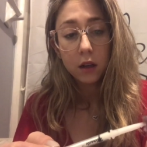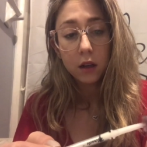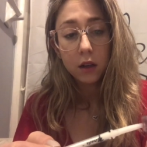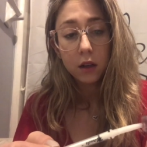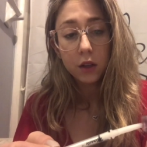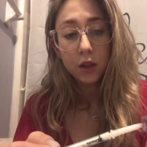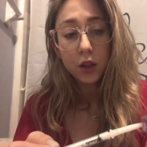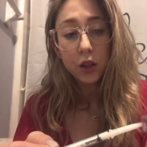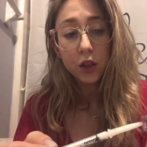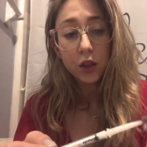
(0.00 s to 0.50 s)

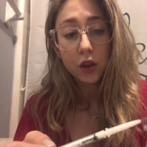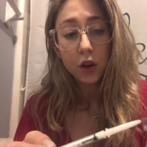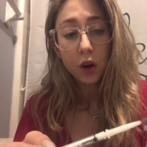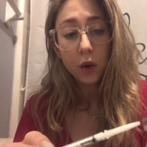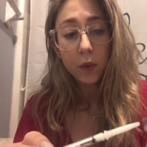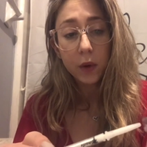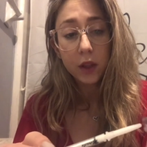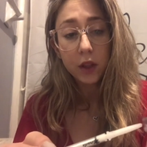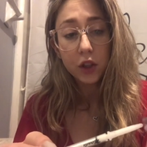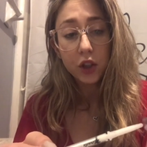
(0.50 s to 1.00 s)
to
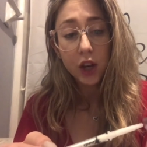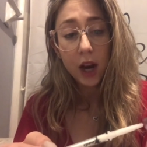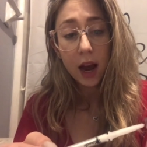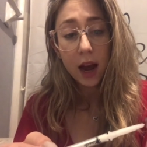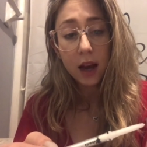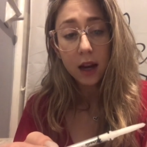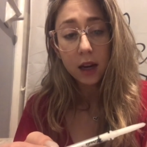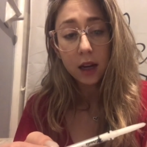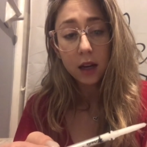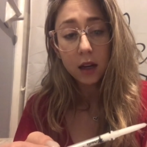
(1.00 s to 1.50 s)
start with
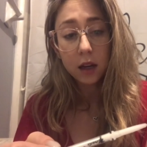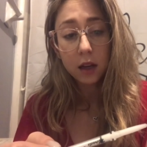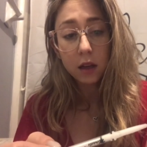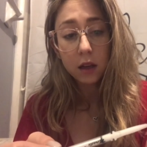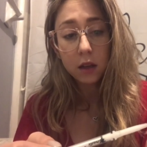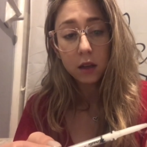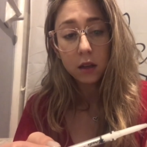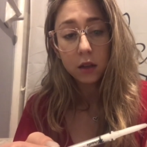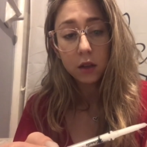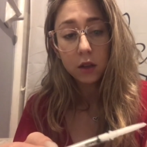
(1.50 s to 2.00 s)
Jack
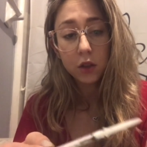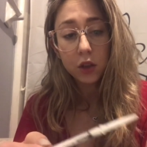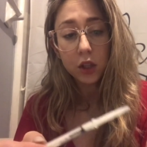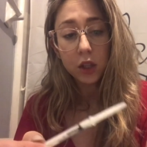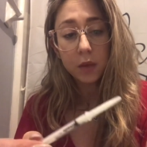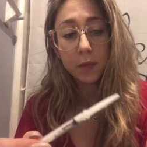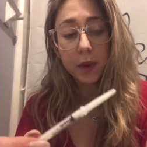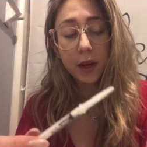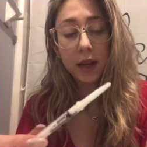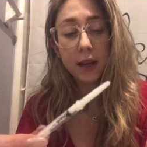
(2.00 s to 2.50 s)

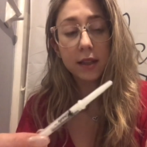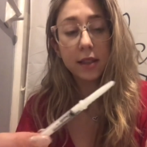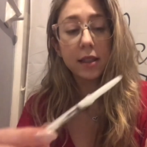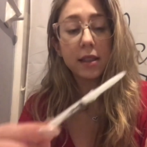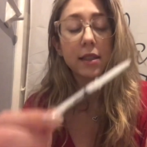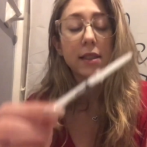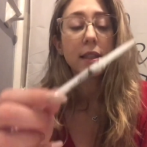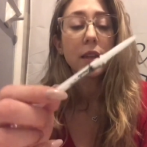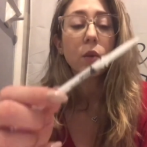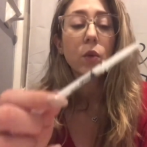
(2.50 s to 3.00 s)
just because
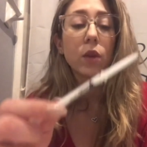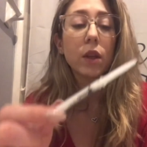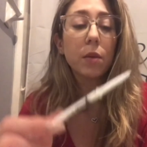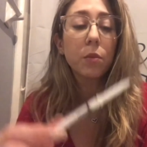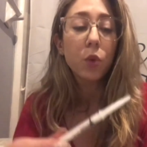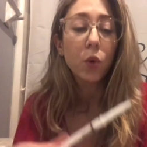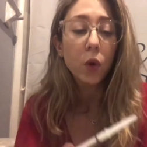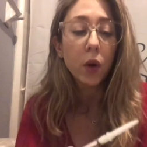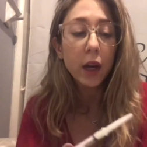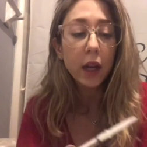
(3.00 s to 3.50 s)
he's the only
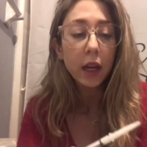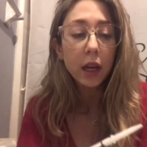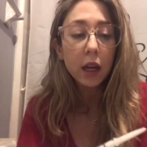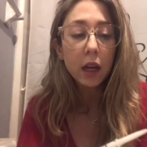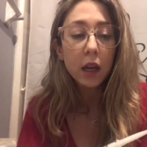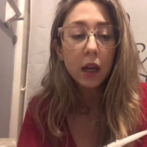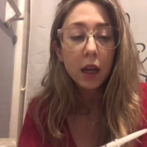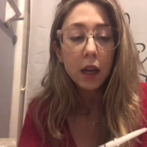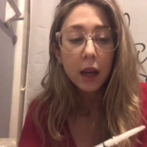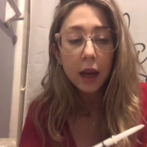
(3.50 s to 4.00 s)
boy
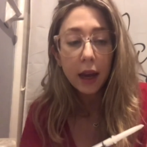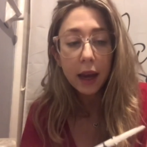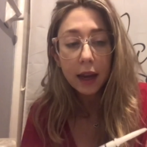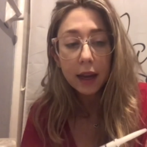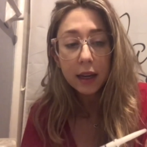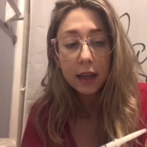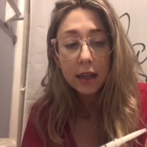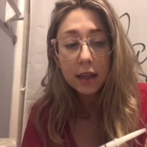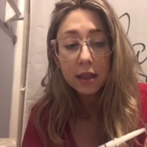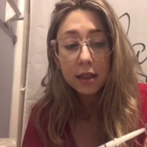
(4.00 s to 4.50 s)

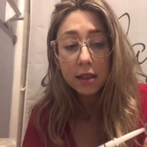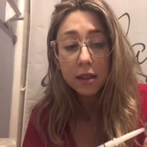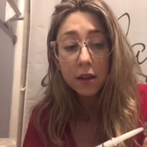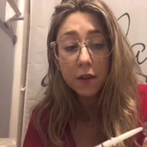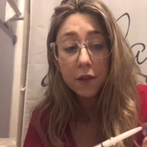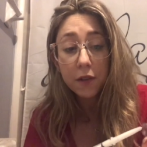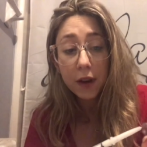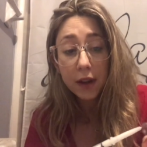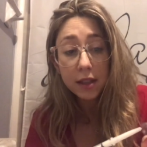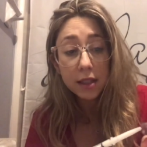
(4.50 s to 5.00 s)
and he's the
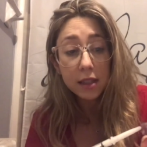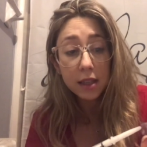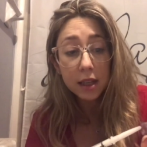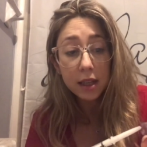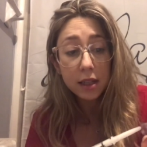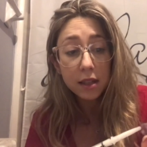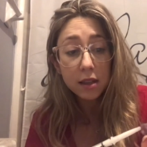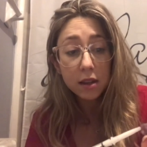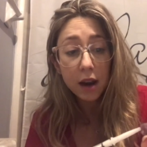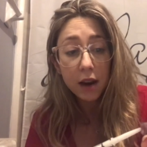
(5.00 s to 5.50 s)

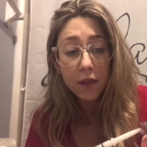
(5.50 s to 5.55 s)
fussiest.